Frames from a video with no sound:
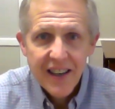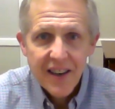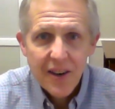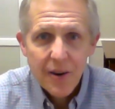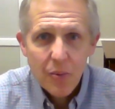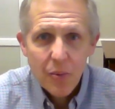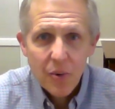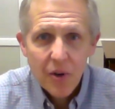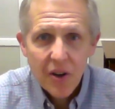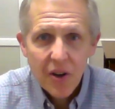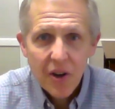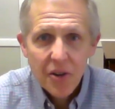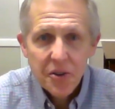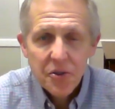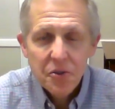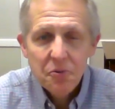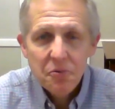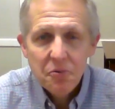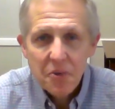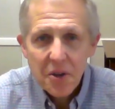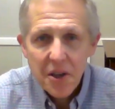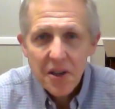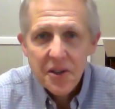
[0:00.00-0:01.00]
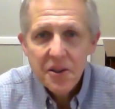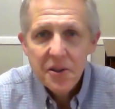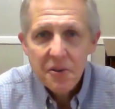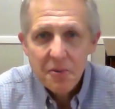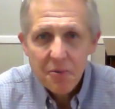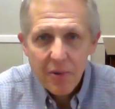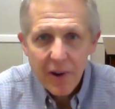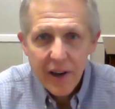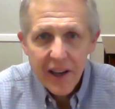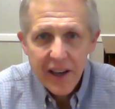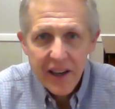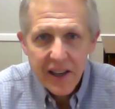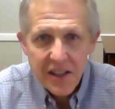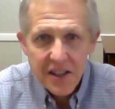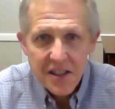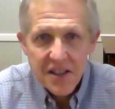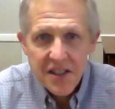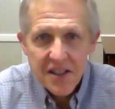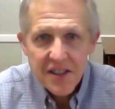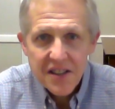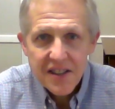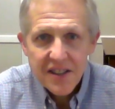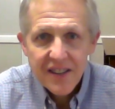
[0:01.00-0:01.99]
We're called to run the
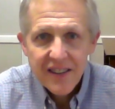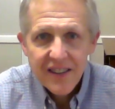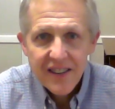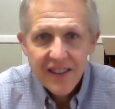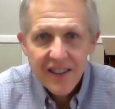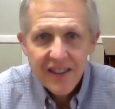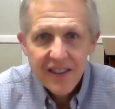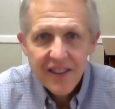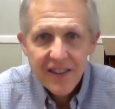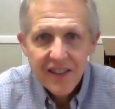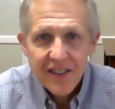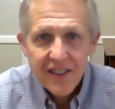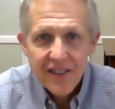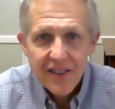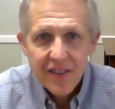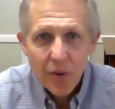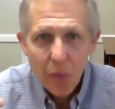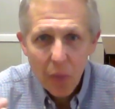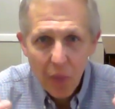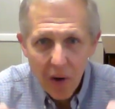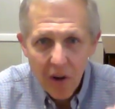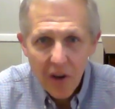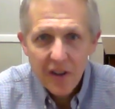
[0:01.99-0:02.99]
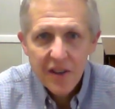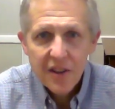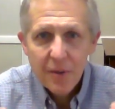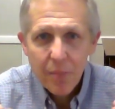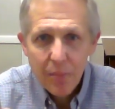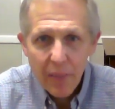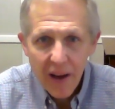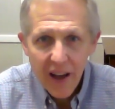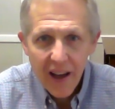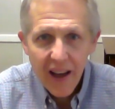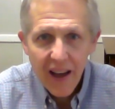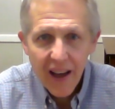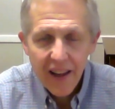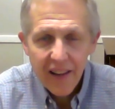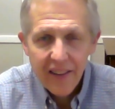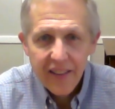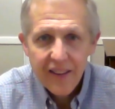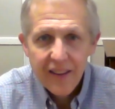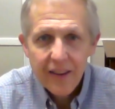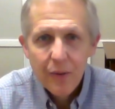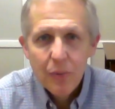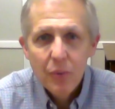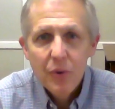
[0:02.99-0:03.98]
race, to walk the path
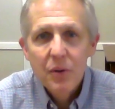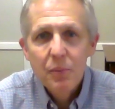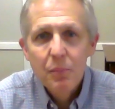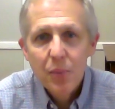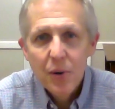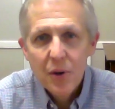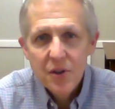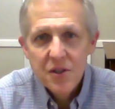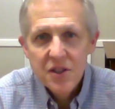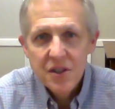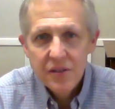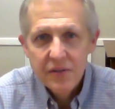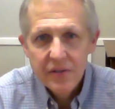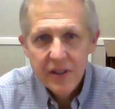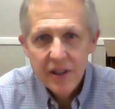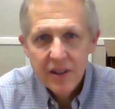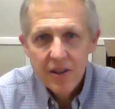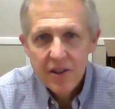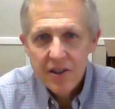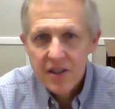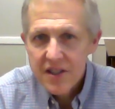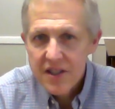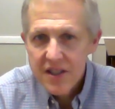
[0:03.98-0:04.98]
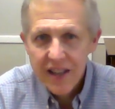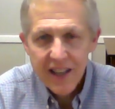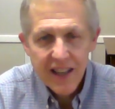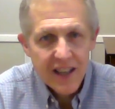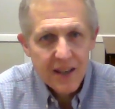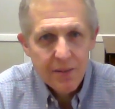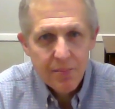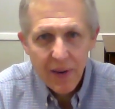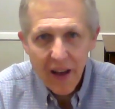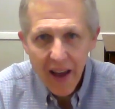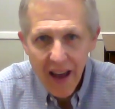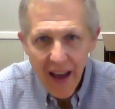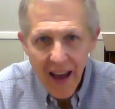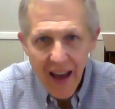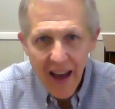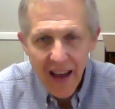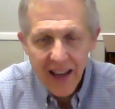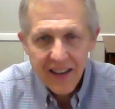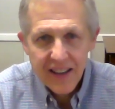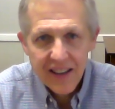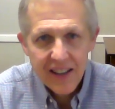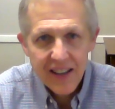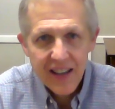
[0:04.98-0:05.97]
with perseverance, to keep
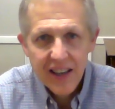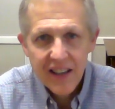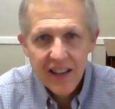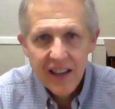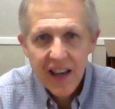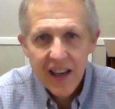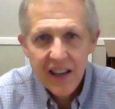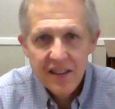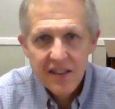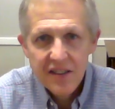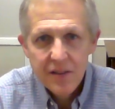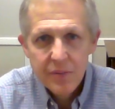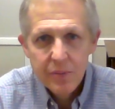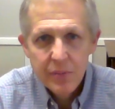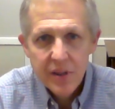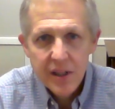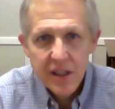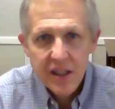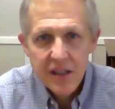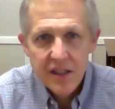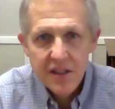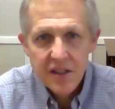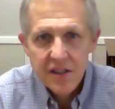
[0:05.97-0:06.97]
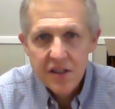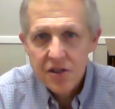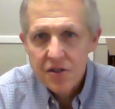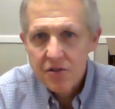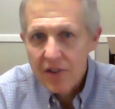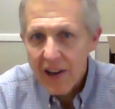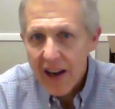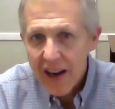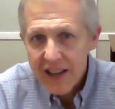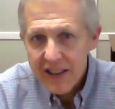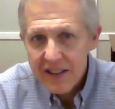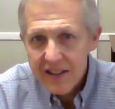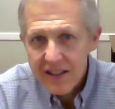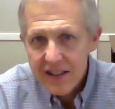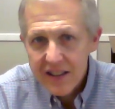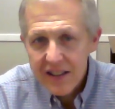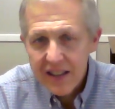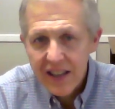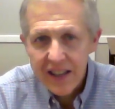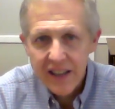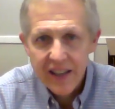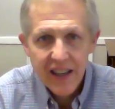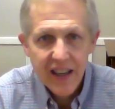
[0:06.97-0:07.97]
at it and not to be
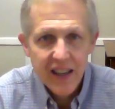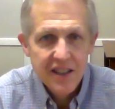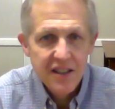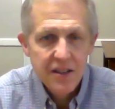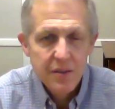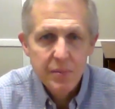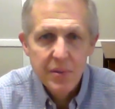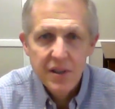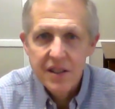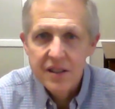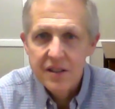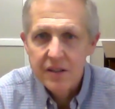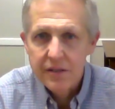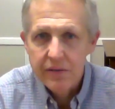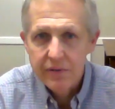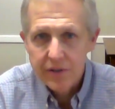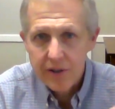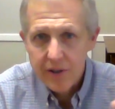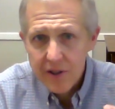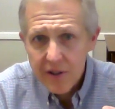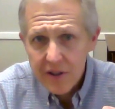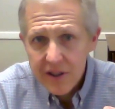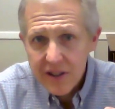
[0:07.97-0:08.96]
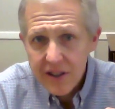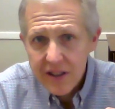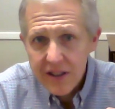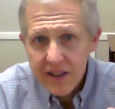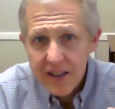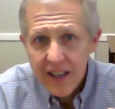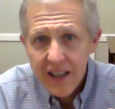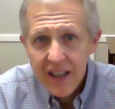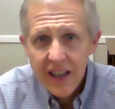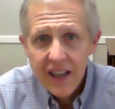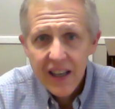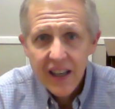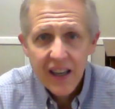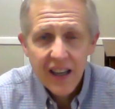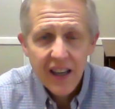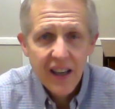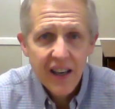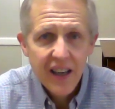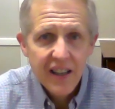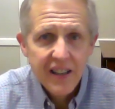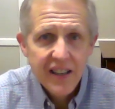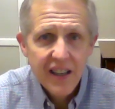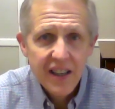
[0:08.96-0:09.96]
distracted and not to be diverted,
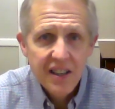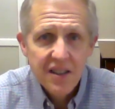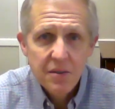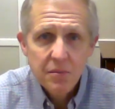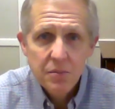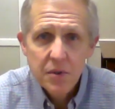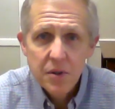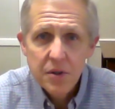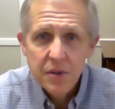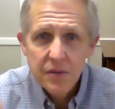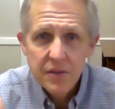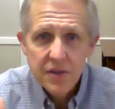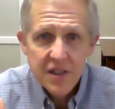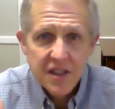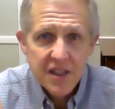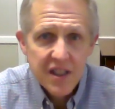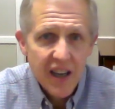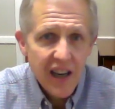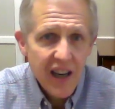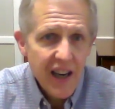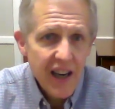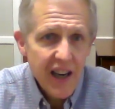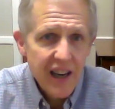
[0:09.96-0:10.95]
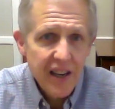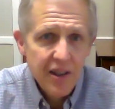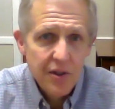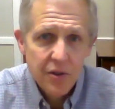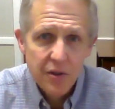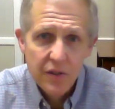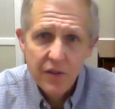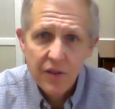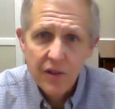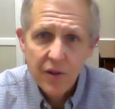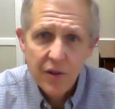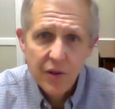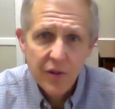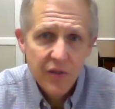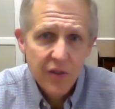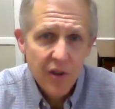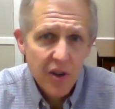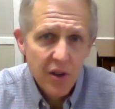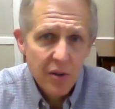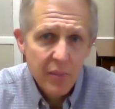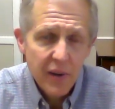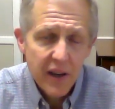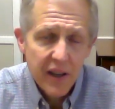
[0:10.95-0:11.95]
not to move aside or
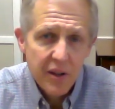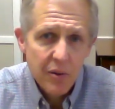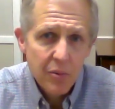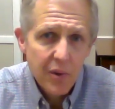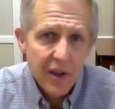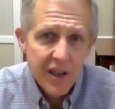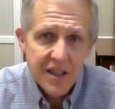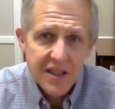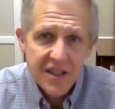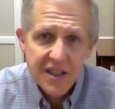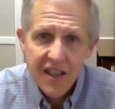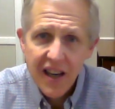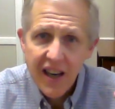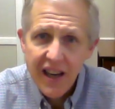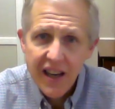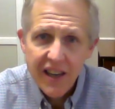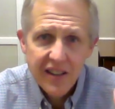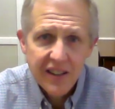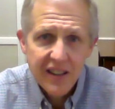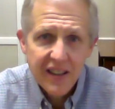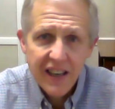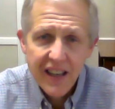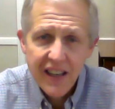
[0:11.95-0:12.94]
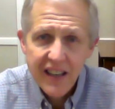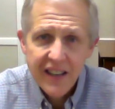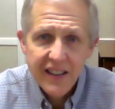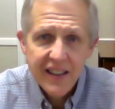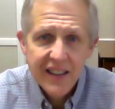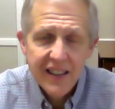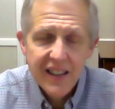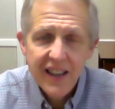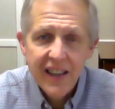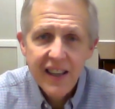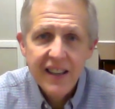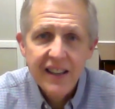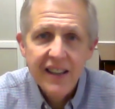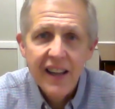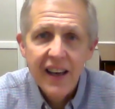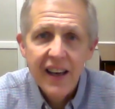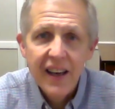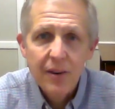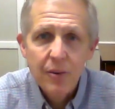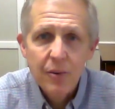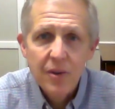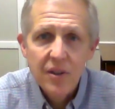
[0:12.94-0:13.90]
fall by the wayside, anything like that.